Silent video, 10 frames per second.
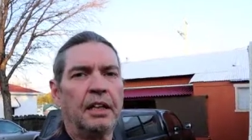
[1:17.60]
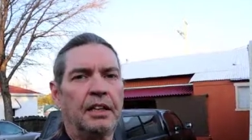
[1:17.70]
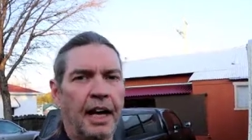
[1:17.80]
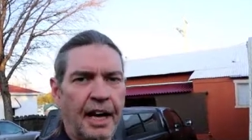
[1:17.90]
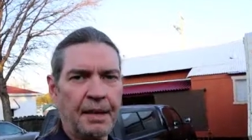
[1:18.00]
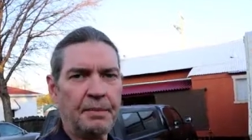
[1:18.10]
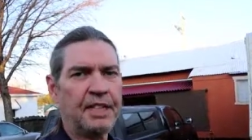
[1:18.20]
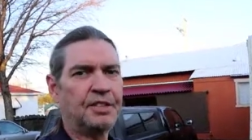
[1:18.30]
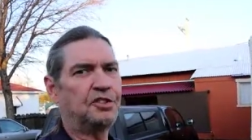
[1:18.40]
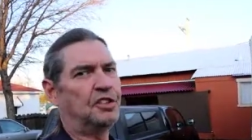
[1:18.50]
time
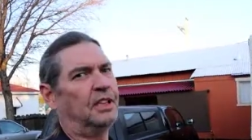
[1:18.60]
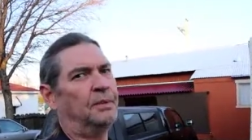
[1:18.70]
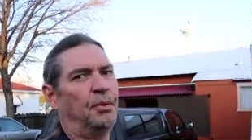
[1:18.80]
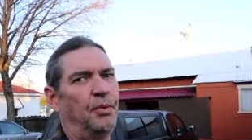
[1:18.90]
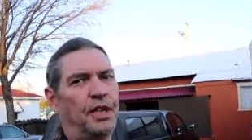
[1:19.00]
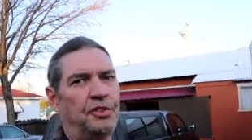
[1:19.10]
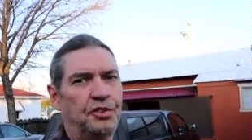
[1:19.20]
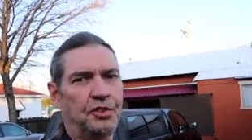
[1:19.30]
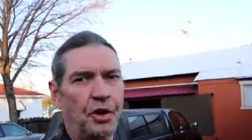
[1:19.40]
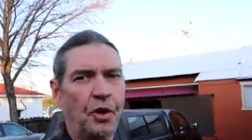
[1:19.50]
can slip away
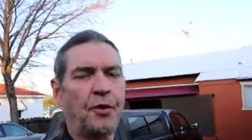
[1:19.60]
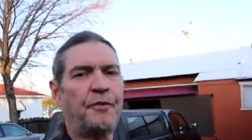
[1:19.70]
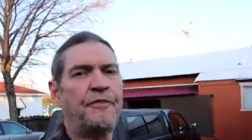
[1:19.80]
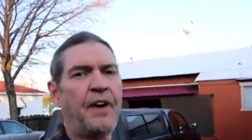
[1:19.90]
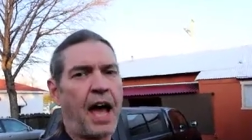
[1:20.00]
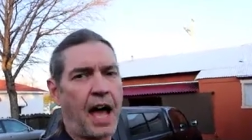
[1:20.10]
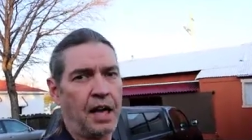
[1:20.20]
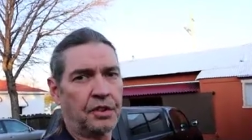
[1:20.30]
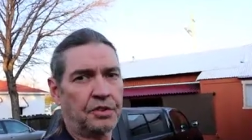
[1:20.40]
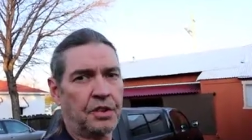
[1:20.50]
so
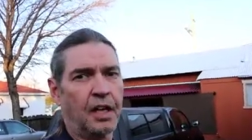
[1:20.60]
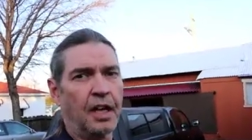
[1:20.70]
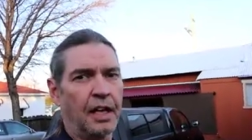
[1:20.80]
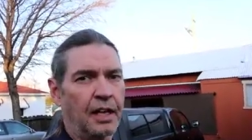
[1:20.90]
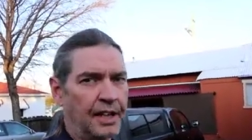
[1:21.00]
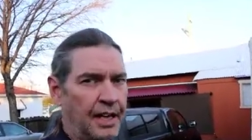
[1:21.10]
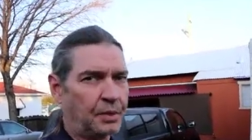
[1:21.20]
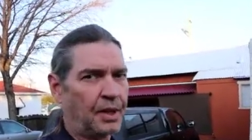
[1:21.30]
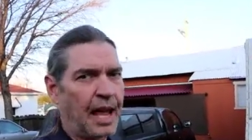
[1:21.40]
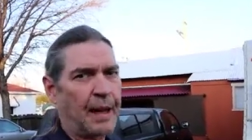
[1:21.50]
fast. And
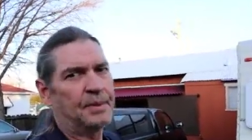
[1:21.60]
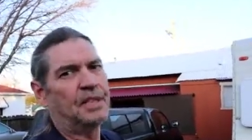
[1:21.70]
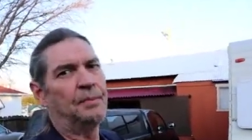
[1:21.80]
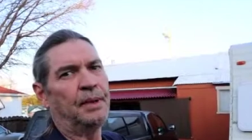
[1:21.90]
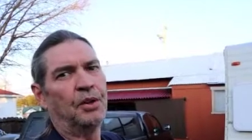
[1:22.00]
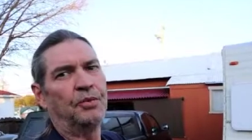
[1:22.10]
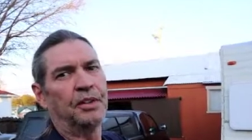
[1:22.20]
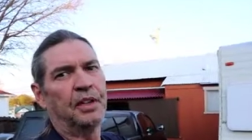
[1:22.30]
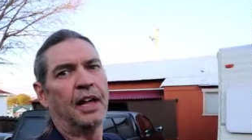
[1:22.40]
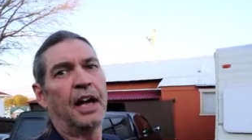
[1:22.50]
that's what happened to me
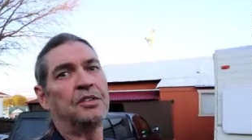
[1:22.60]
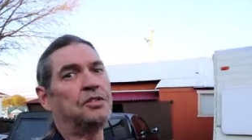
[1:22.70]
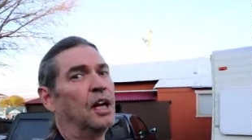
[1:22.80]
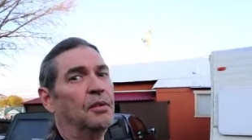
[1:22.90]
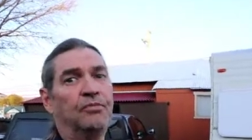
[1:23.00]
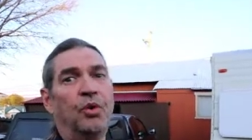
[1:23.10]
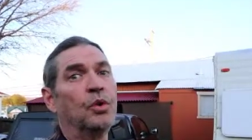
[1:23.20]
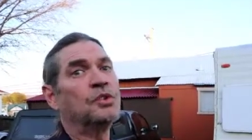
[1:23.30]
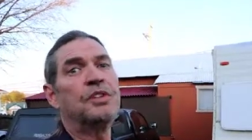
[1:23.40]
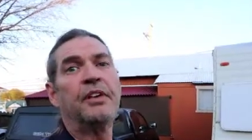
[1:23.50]
over the last um,
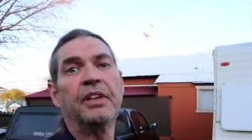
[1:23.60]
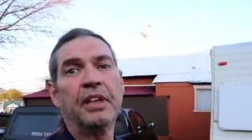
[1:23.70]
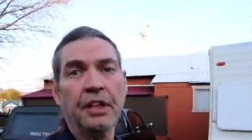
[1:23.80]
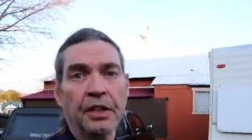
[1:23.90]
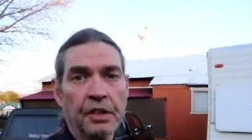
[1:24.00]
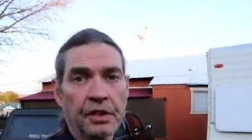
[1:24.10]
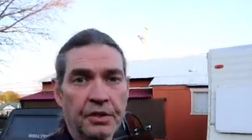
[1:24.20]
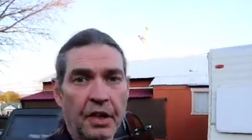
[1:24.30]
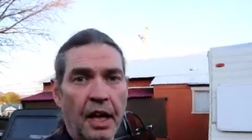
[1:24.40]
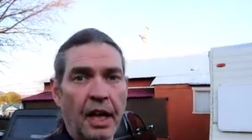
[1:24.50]
four, seven
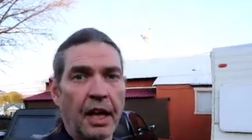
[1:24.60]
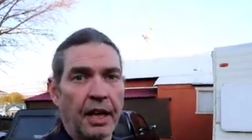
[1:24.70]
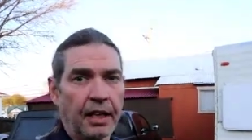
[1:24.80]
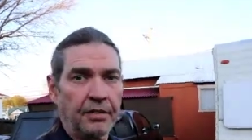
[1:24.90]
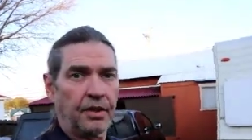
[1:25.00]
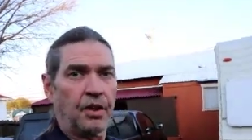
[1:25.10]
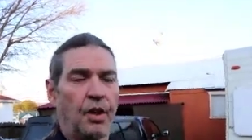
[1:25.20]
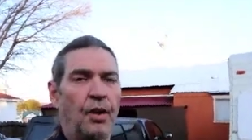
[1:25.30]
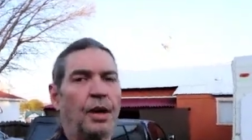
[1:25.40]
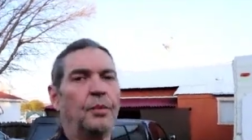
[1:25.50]
years. Even
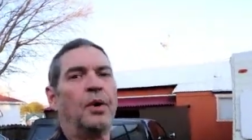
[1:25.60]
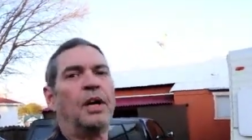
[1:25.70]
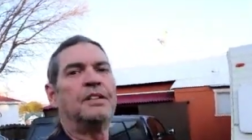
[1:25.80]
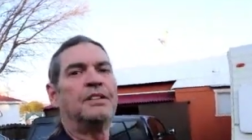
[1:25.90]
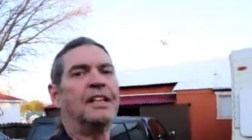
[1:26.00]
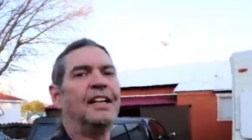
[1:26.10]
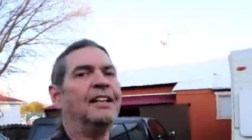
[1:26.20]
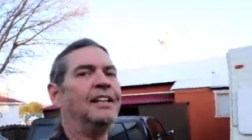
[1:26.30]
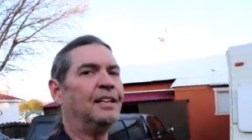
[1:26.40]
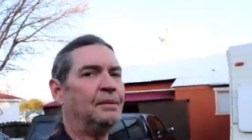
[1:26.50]
though I was in a
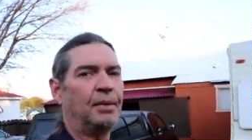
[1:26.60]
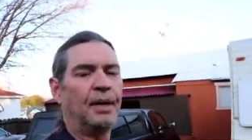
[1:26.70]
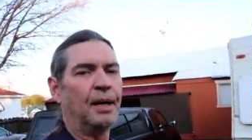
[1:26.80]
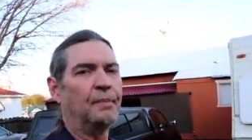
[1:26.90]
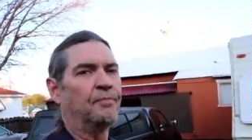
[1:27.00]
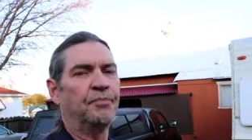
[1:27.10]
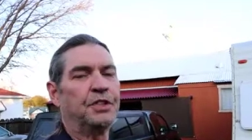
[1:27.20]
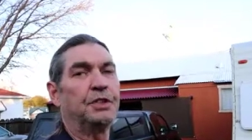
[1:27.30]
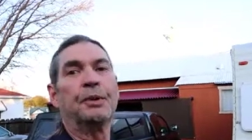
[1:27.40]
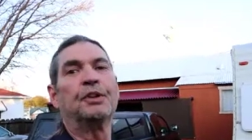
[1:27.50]
deep um,
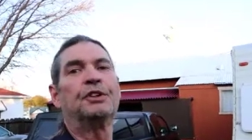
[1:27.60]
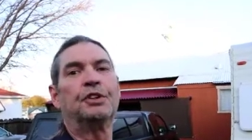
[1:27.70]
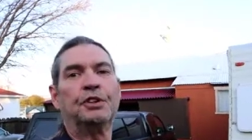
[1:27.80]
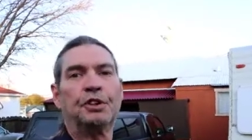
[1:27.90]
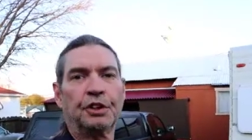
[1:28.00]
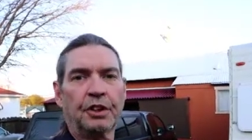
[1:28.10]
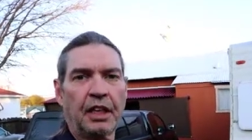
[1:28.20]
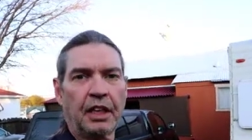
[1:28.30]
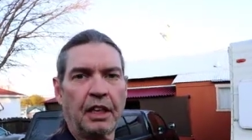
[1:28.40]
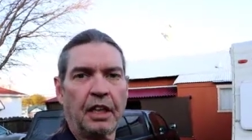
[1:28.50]
spiritual
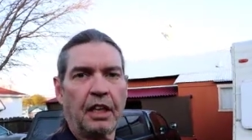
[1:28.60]
journey,